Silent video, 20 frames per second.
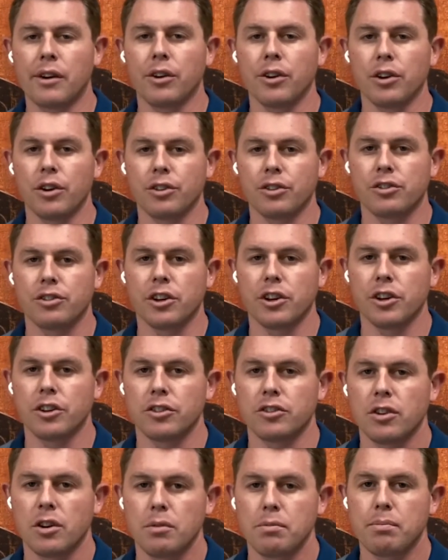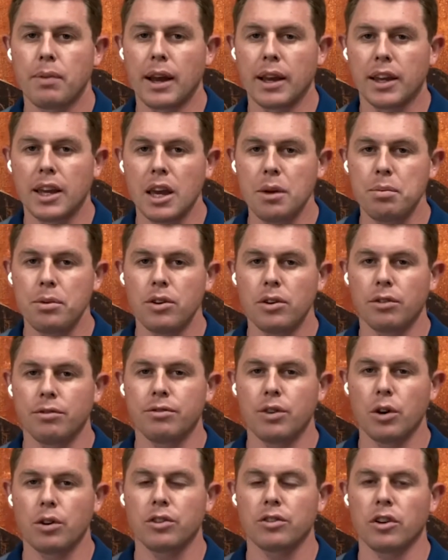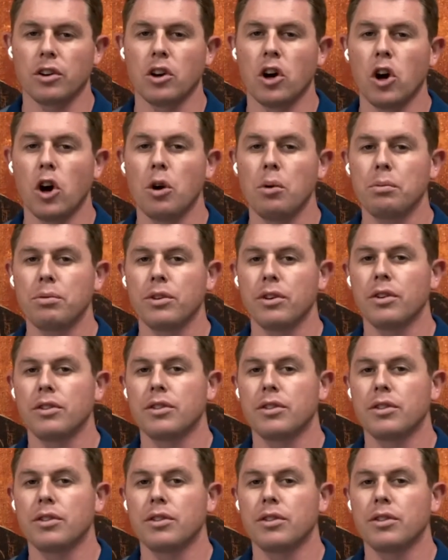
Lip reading: your search by keeping your focus on homes